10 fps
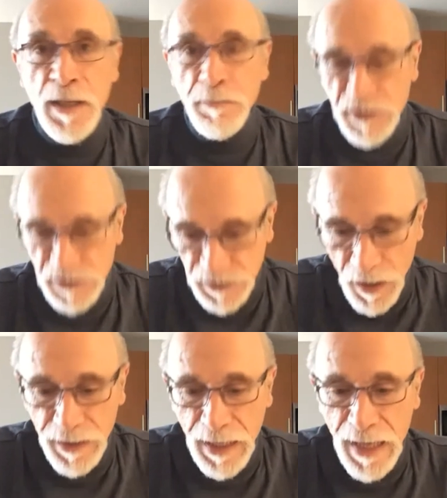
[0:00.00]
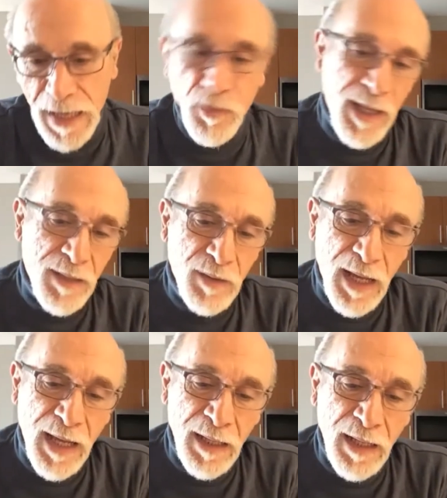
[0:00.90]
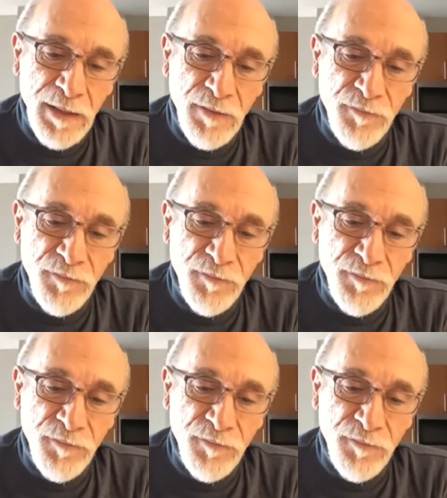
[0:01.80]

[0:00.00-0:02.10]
But Stargate, we had, uh, I'll never